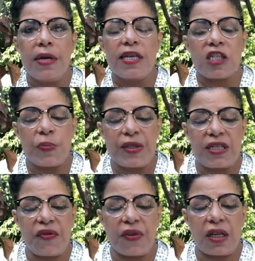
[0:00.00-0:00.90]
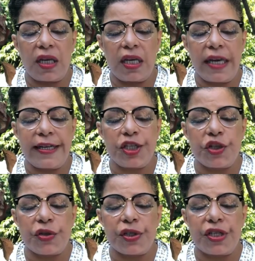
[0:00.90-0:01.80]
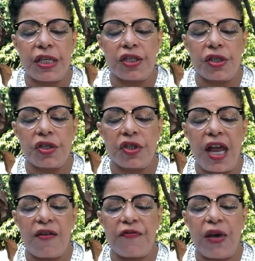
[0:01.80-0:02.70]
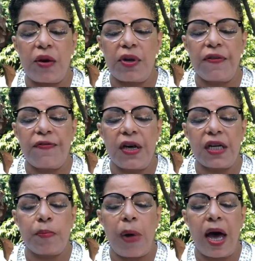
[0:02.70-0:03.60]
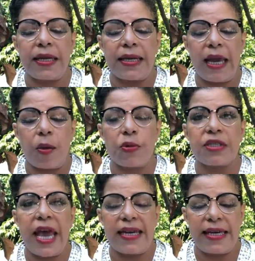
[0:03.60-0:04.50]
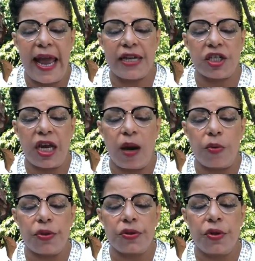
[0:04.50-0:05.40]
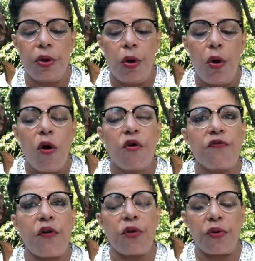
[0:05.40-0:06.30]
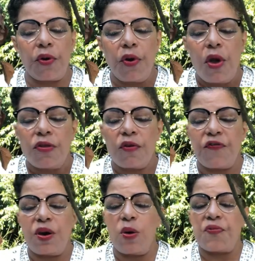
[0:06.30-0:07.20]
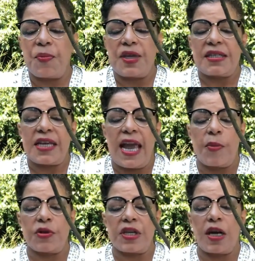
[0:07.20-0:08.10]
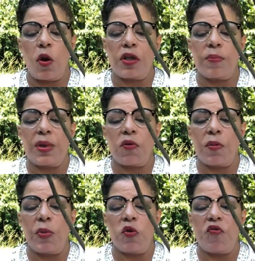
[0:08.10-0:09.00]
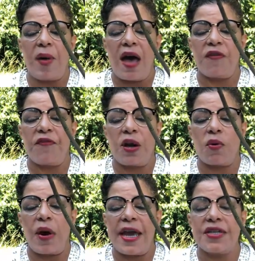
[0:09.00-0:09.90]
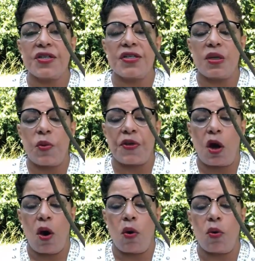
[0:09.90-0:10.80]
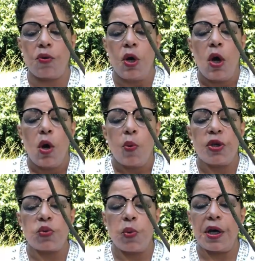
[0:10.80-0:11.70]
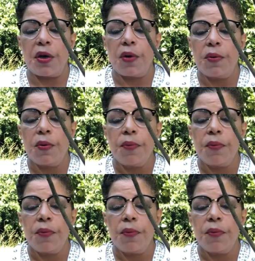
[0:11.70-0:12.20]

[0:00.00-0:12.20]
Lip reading: Specifically, each jurisdiction should have federally funded body cameras and dash cameras. Further, the film from these cameras can only be removed by a federal agency with a code, which will